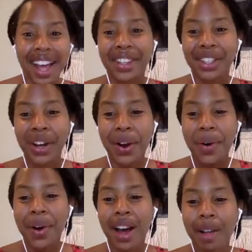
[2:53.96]

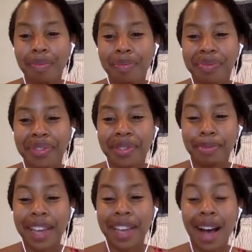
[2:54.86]
So, um,
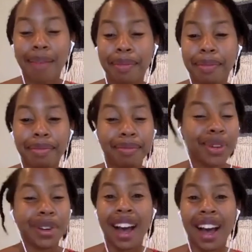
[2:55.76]
yeah,
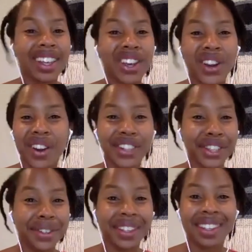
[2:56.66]
we highly encourage
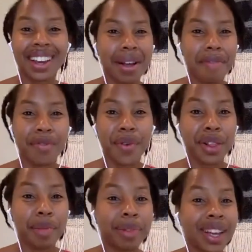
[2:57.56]
you to sign up
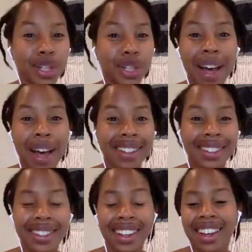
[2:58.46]
for the Pleasure
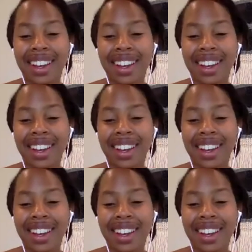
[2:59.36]
Pass.